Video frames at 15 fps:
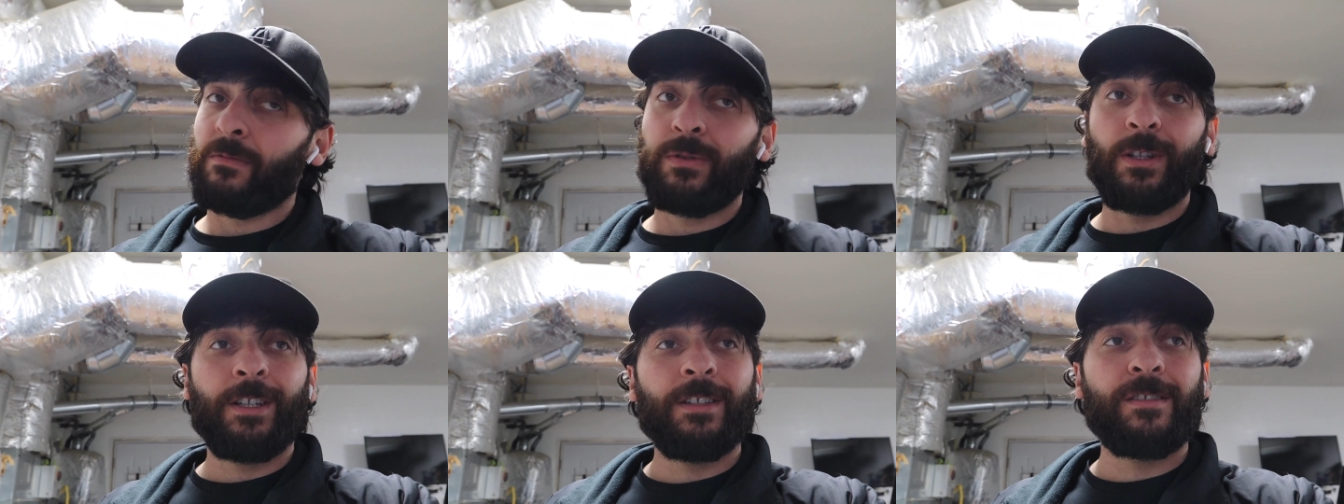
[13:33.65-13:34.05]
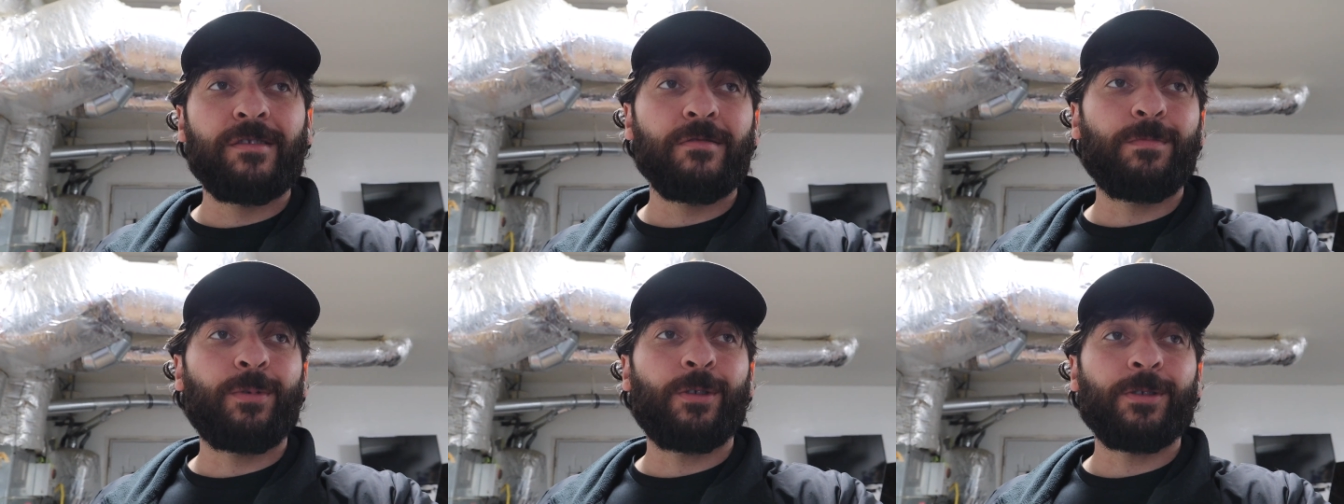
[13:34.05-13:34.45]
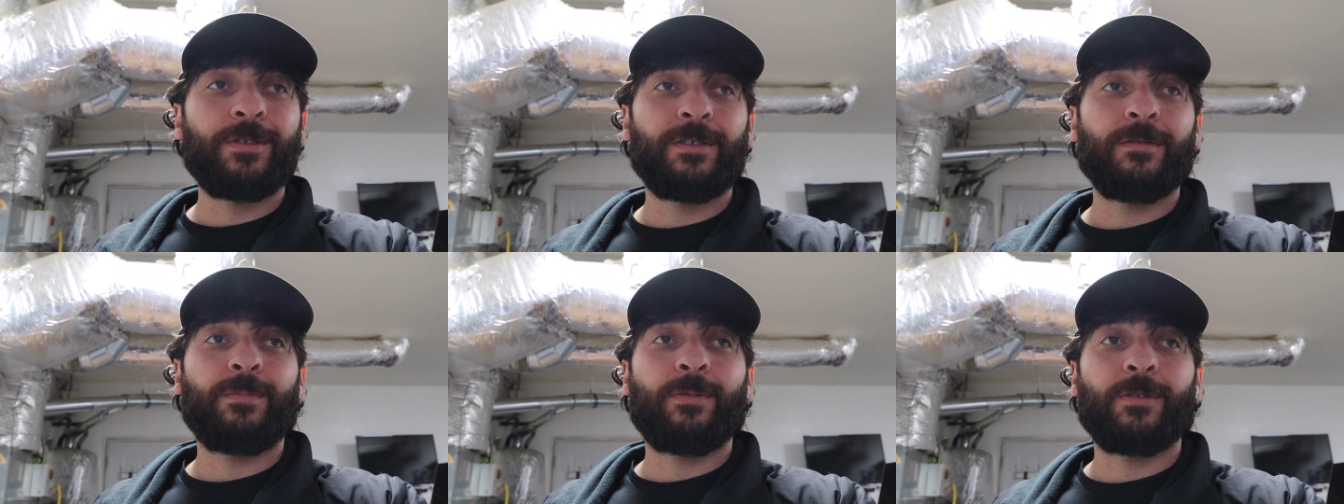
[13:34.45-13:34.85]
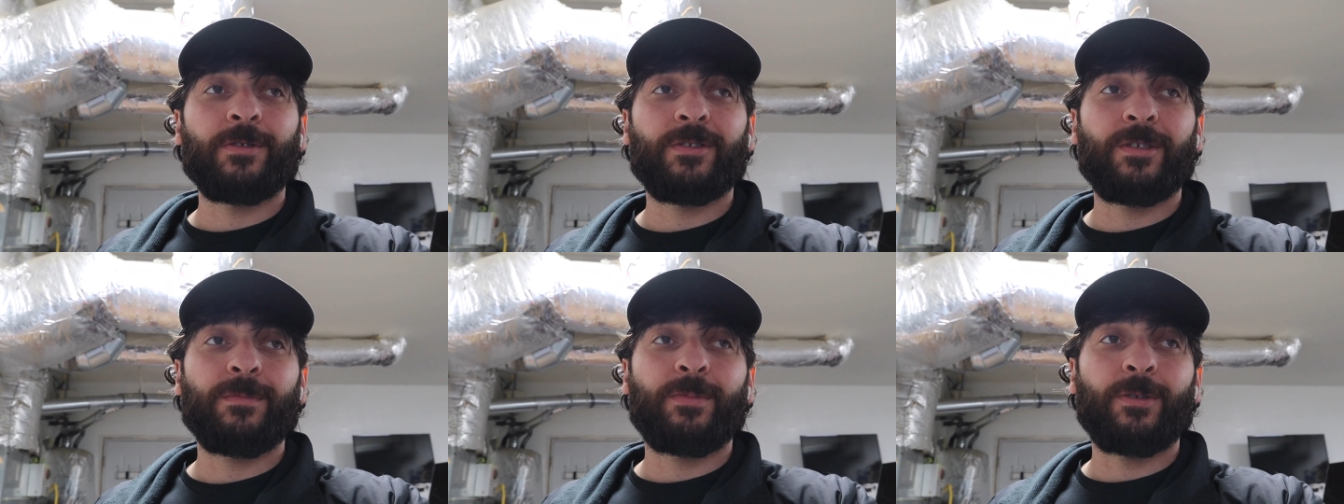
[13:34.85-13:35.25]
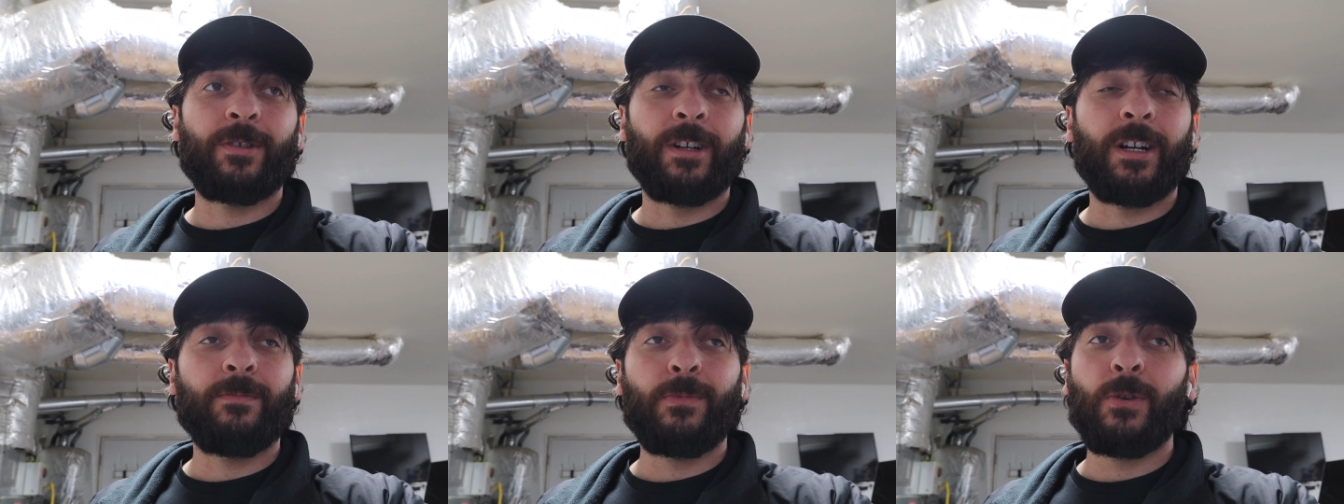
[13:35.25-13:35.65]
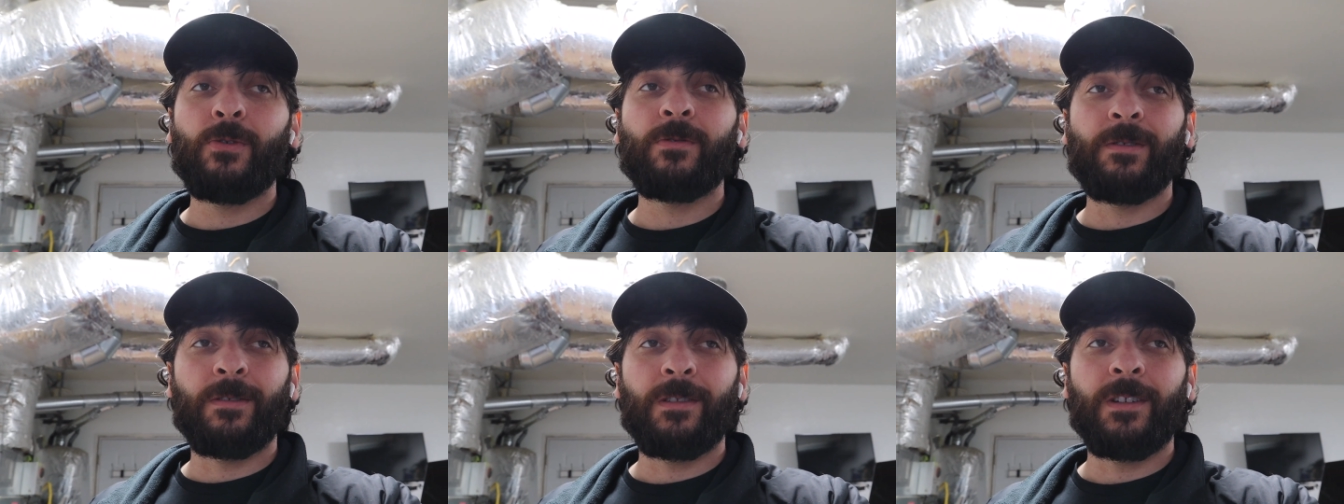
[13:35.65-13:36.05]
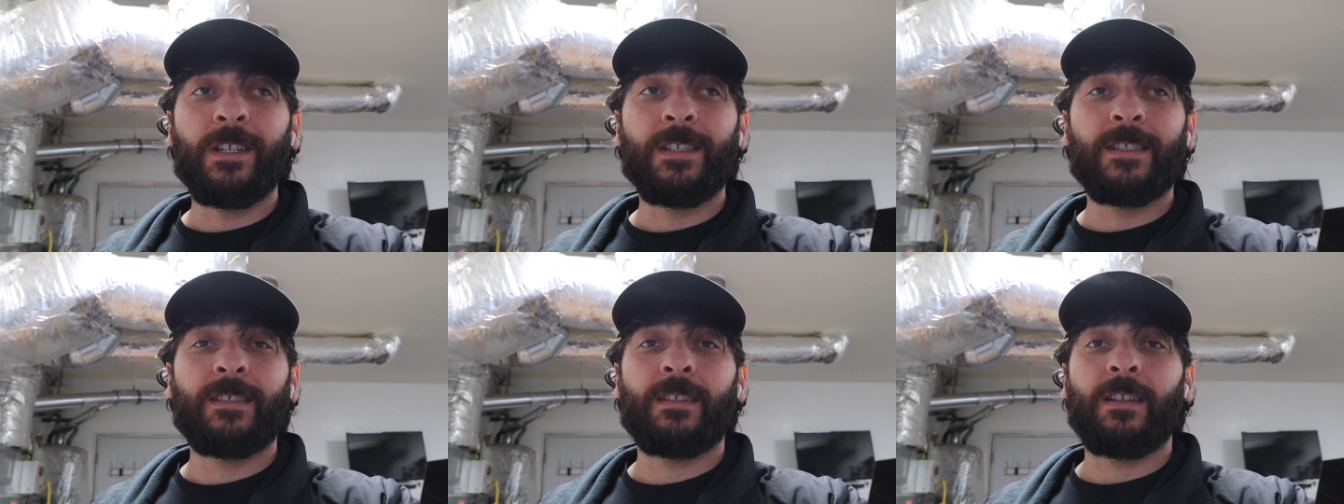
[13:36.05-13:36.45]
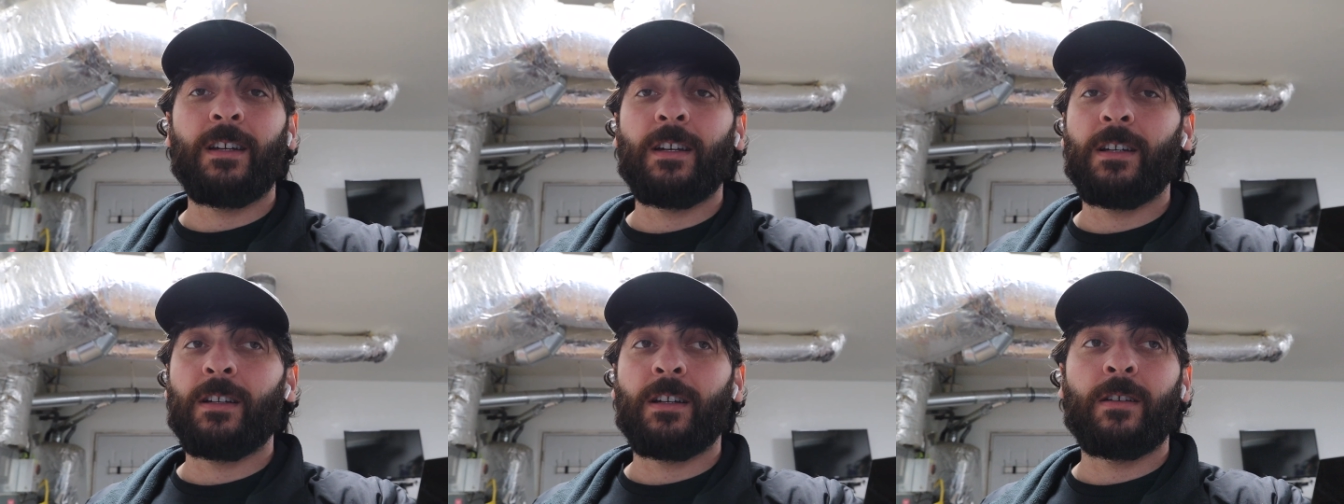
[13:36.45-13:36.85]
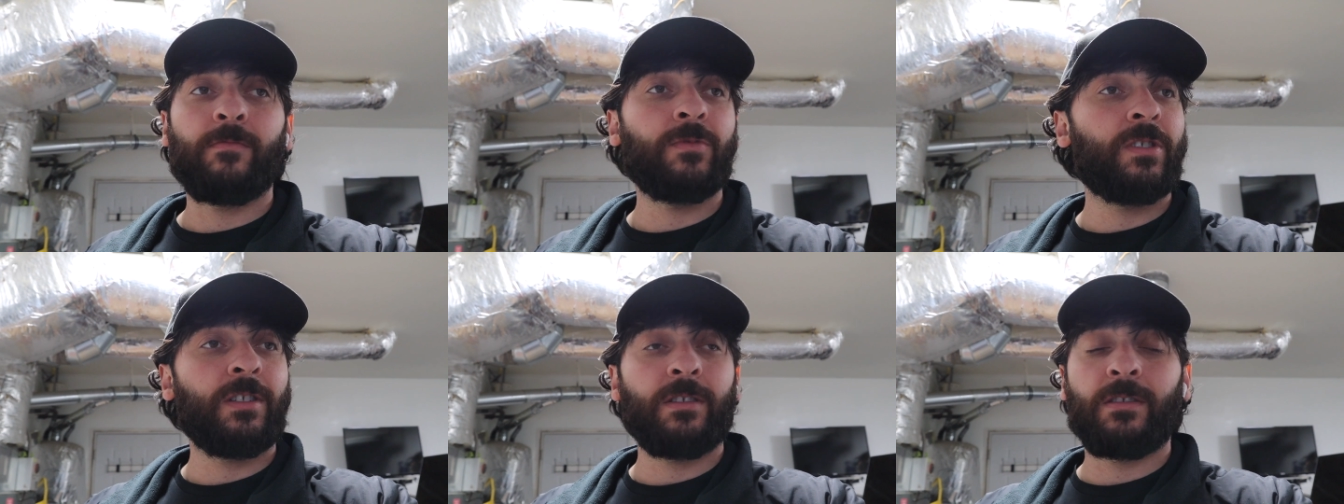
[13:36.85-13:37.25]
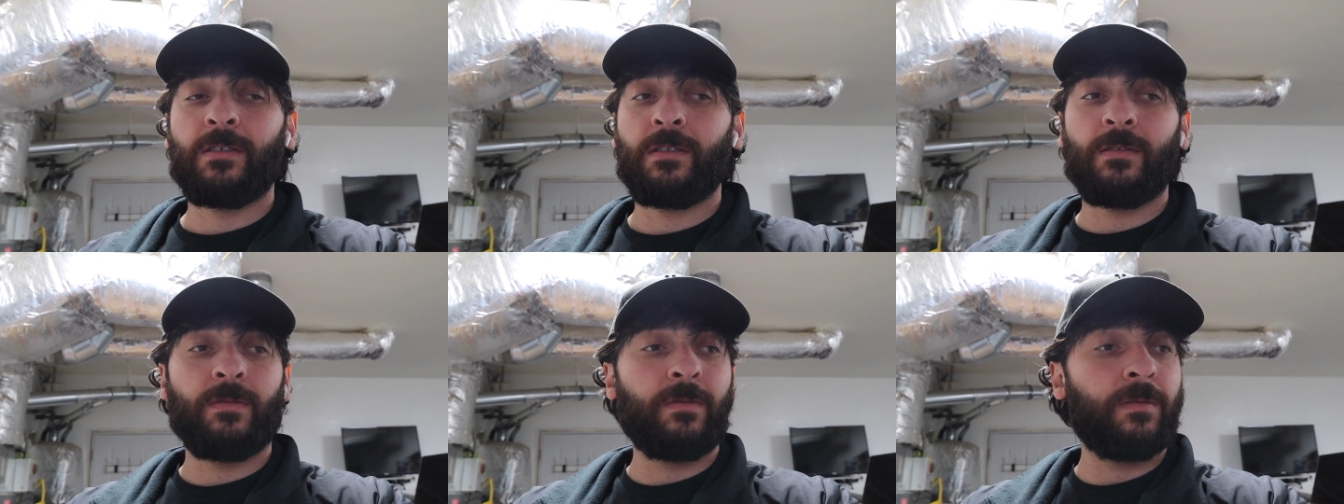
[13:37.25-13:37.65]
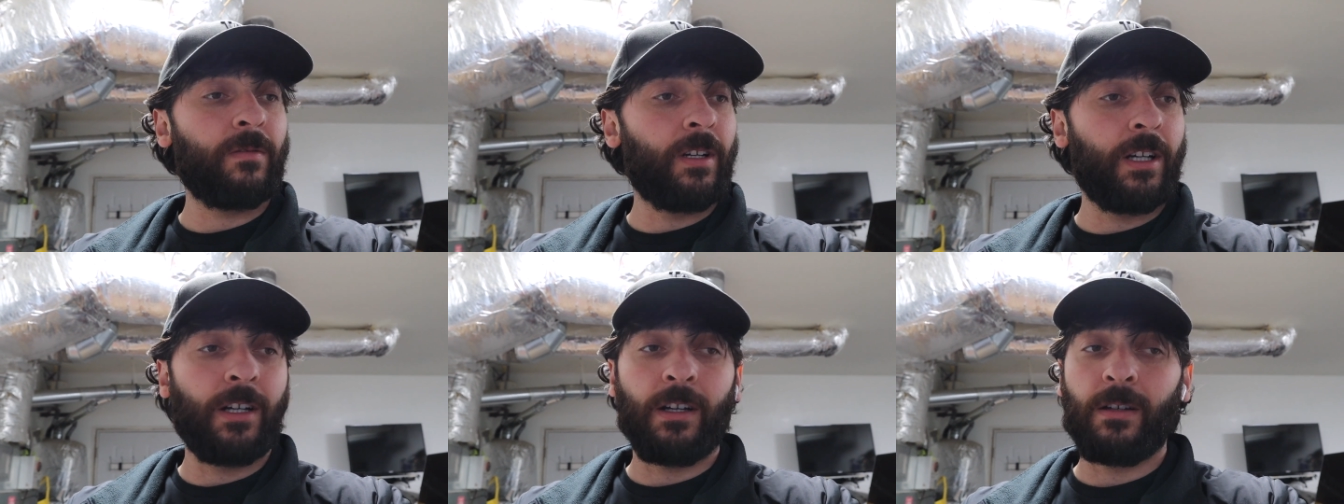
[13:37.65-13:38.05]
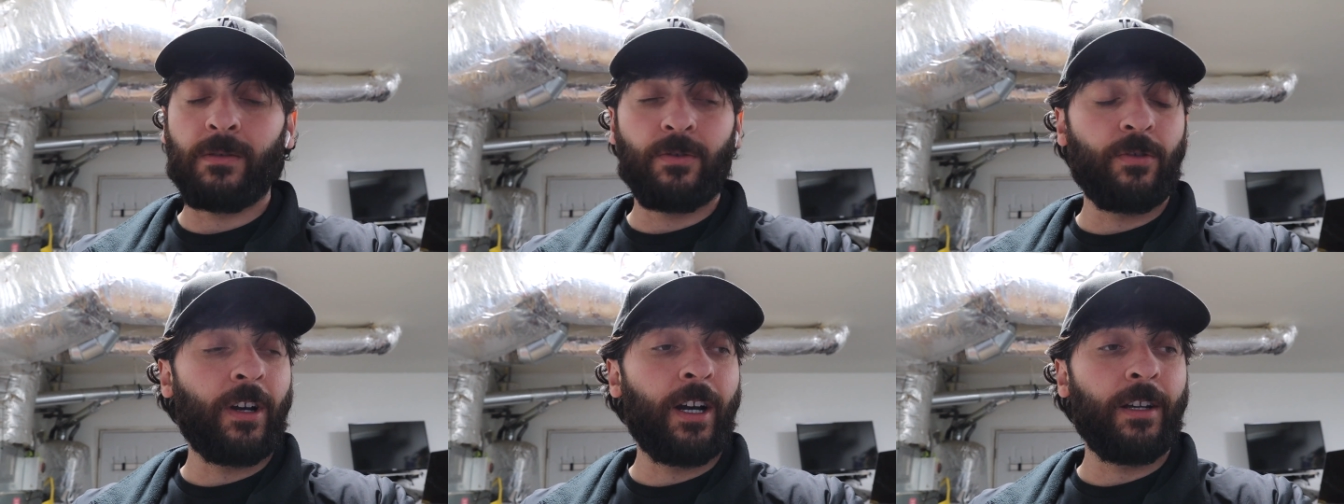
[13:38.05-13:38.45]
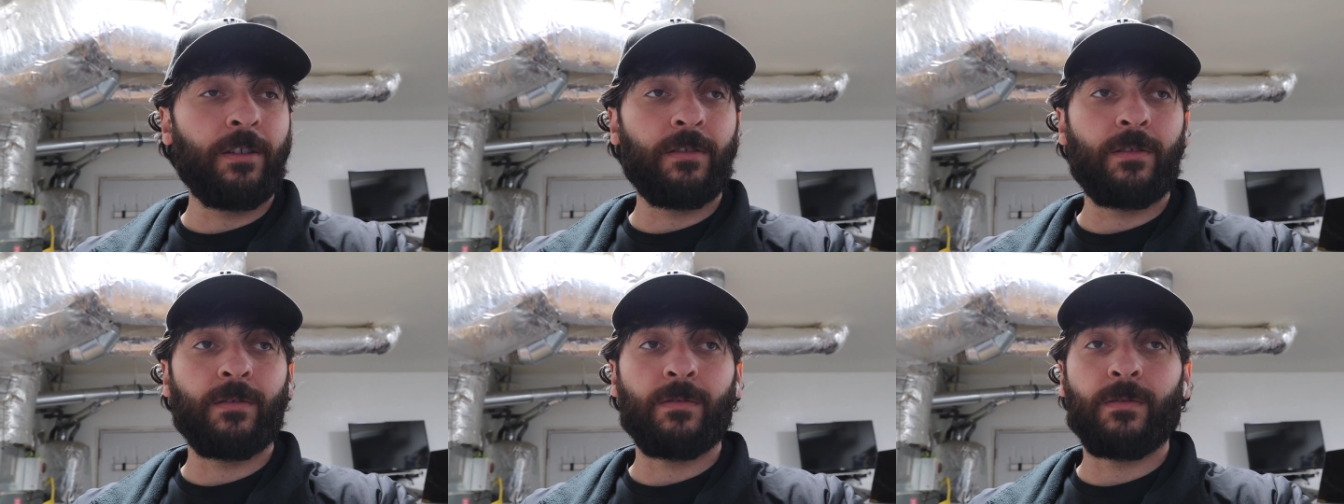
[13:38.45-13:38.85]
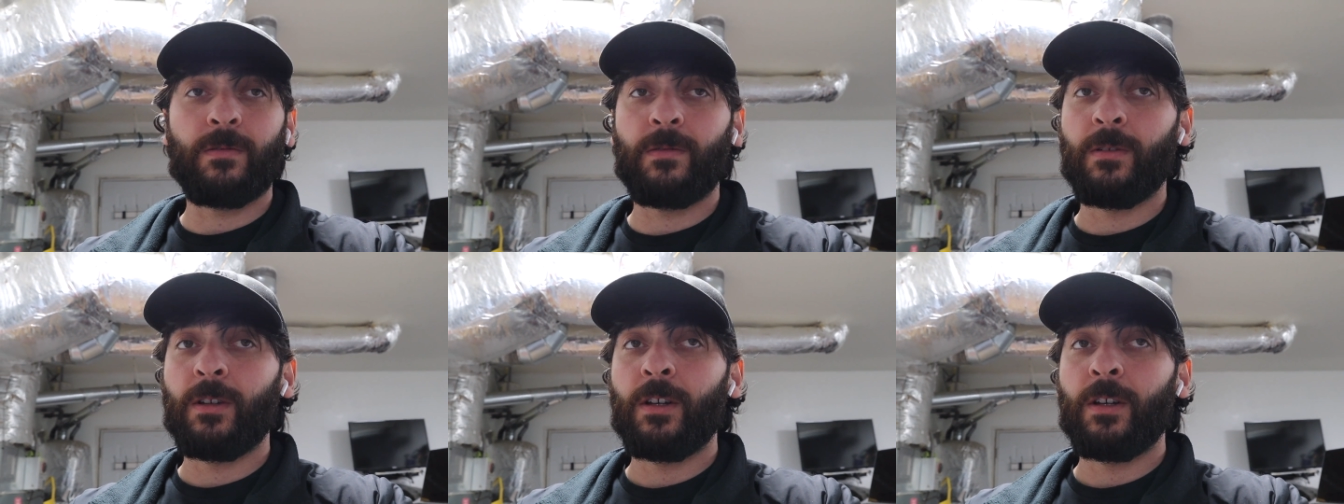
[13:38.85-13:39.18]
please support support support I'm new to this and I'm just uh, trying to